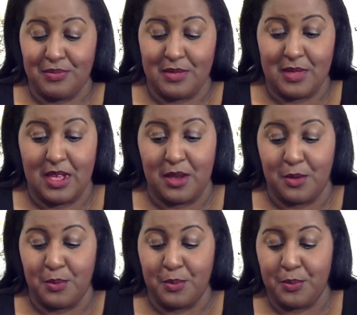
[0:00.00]
now
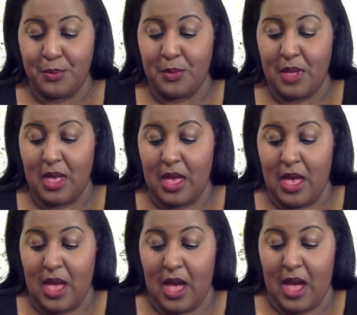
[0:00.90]

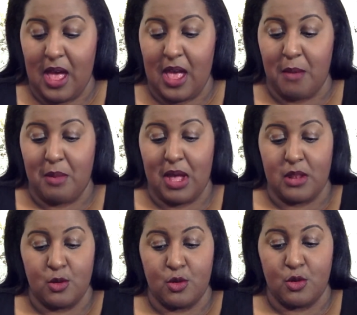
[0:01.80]
I have my
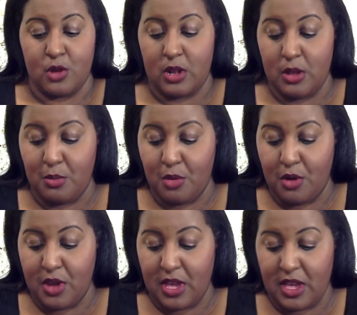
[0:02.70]
little
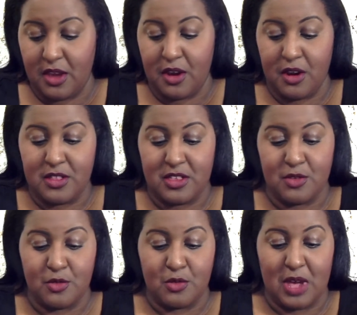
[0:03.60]
clipboard here
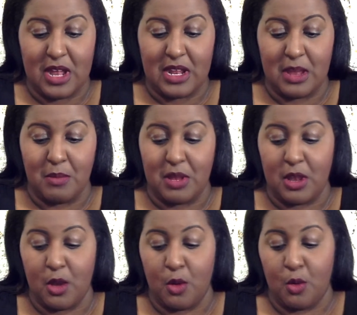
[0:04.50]
to kind of let me
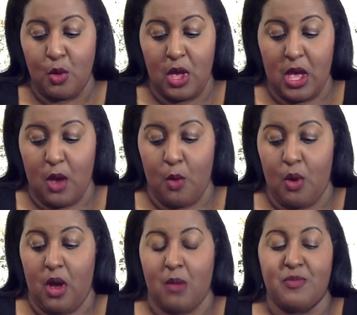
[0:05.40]
know,
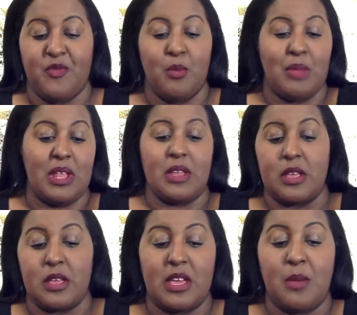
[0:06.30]
for me
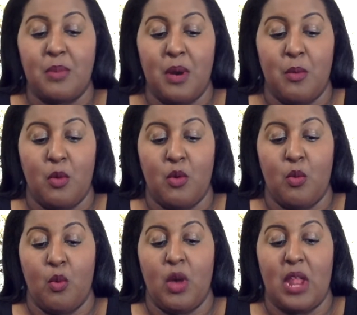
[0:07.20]
to keep up with
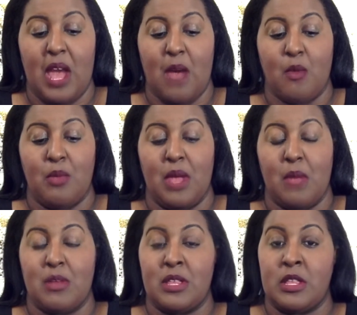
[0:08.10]
what I will be
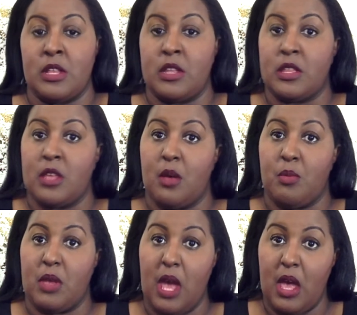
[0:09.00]
able to send into
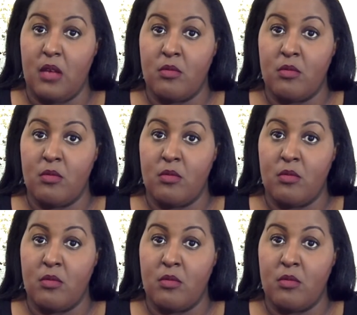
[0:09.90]
FBA